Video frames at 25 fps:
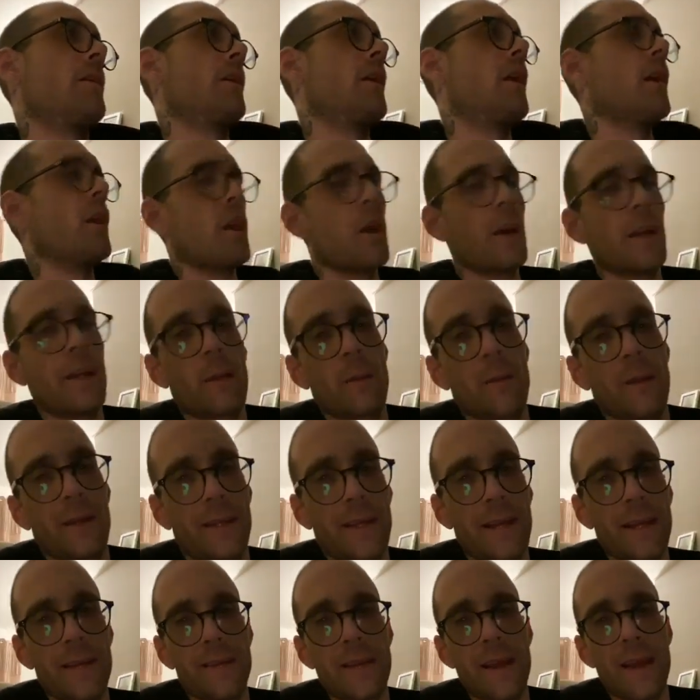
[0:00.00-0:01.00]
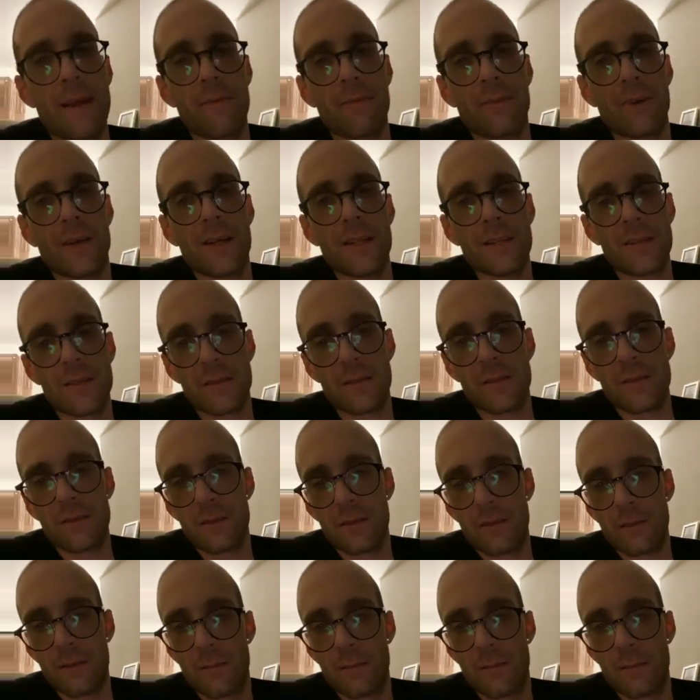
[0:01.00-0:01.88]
I like it when I get death threats.